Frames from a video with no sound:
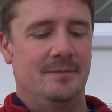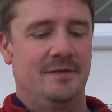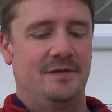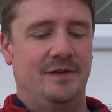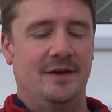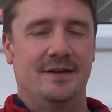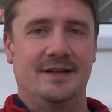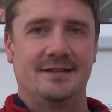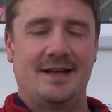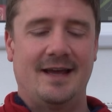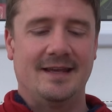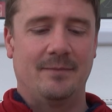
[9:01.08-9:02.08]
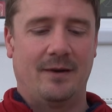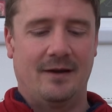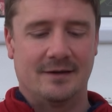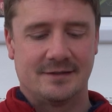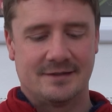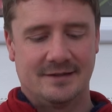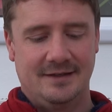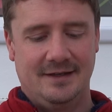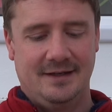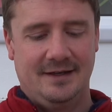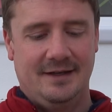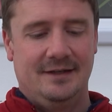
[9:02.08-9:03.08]
Furnace 8 Plus.
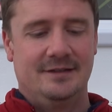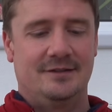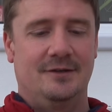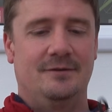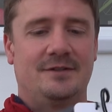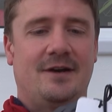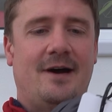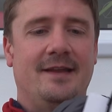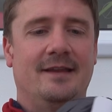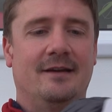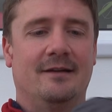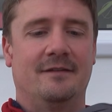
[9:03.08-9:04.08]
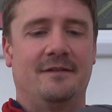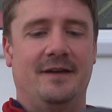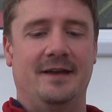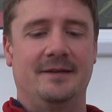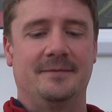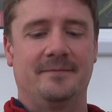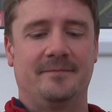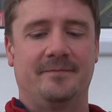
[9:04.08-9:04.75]
So tiny little thing,